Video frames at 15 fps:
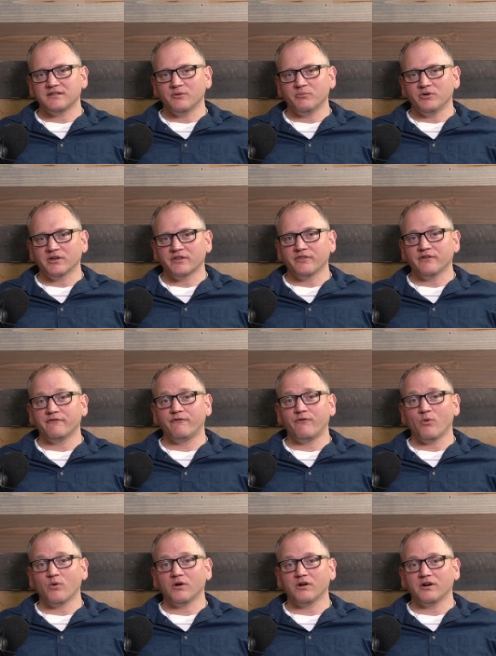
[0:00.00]
the book The
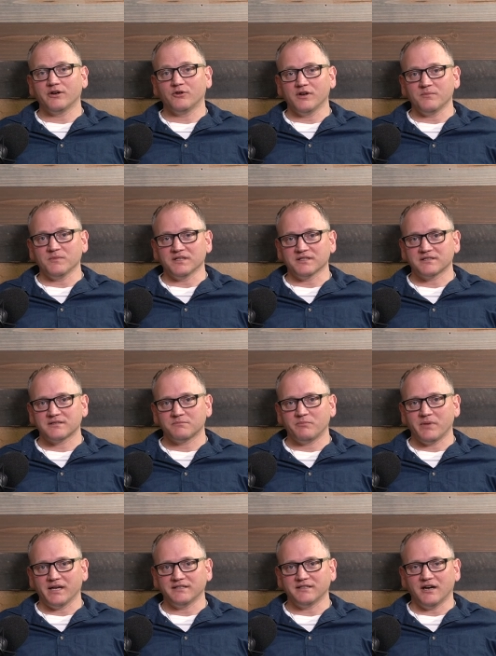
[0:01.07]
Four Agreements
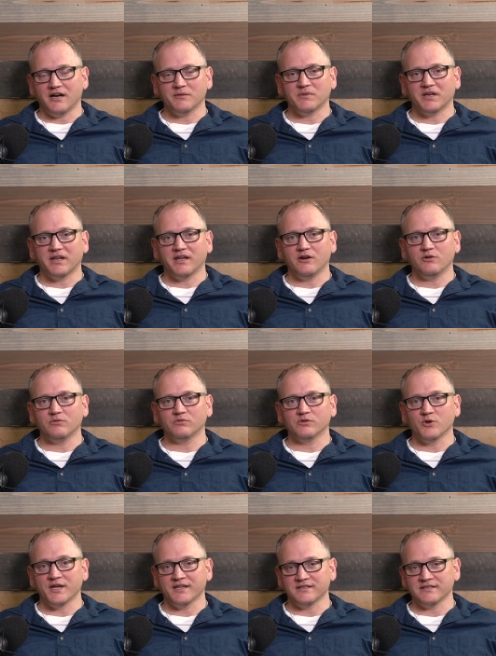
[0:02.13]
by Don Miguel
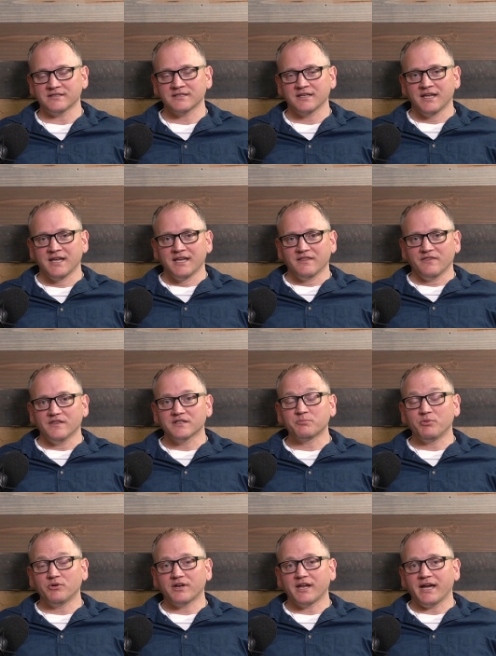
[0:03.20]
Ruiz. This
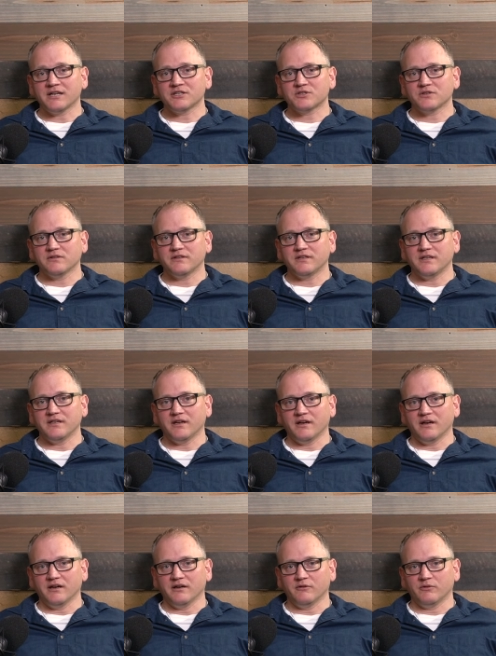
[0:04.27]
book actually
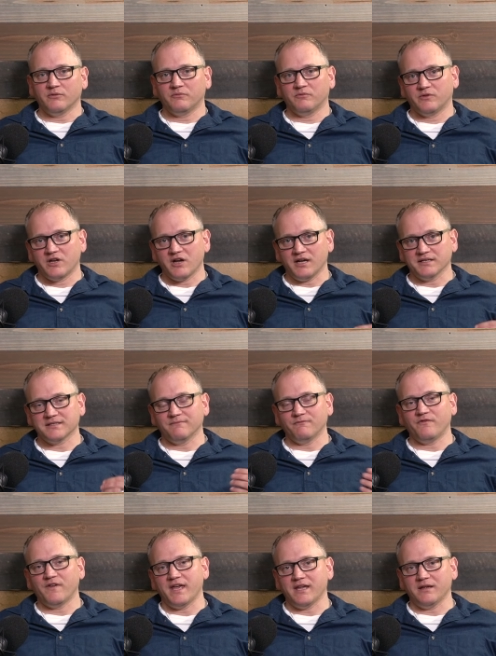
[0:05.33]
uh, caught some
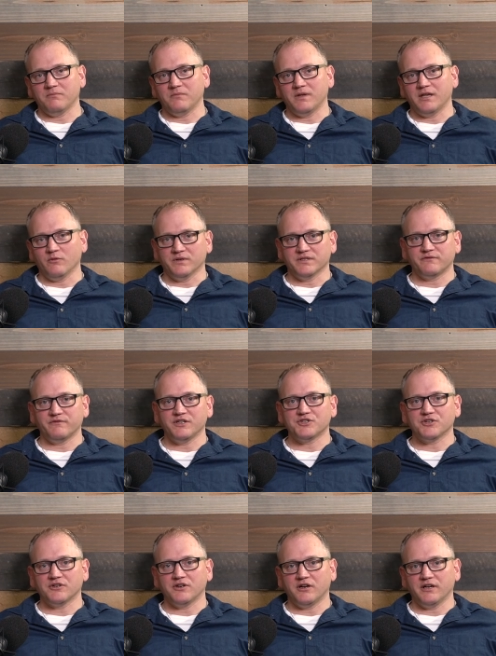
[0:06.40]
fame. It was
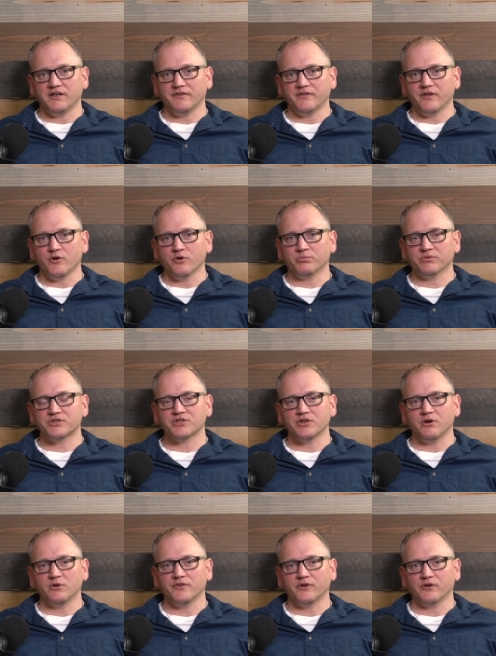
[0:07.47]
featured on The Oprah
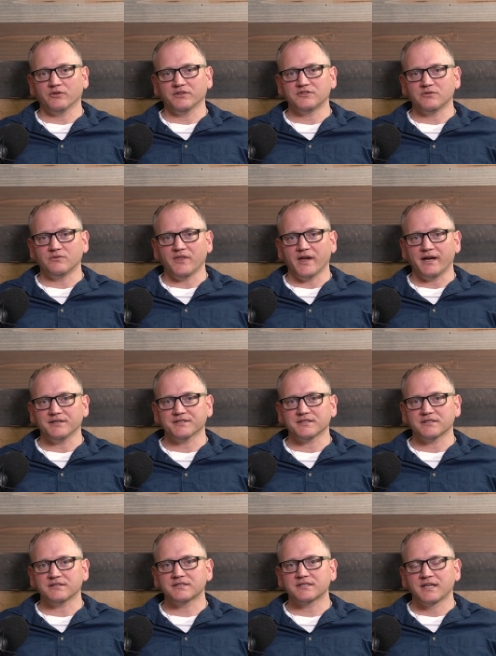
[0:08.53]
Show in the early
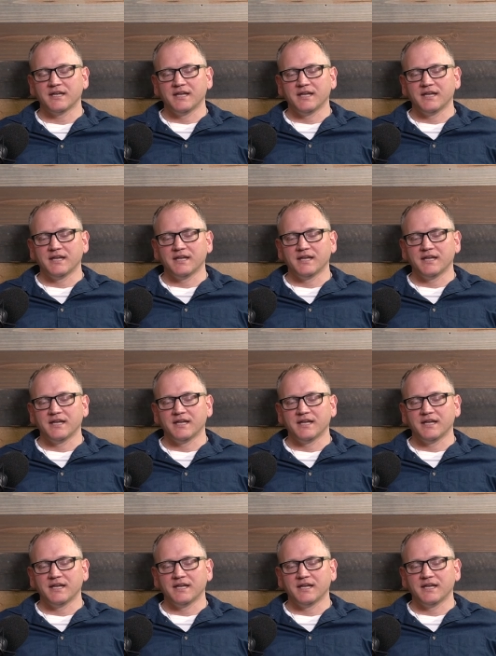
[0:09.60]
2000s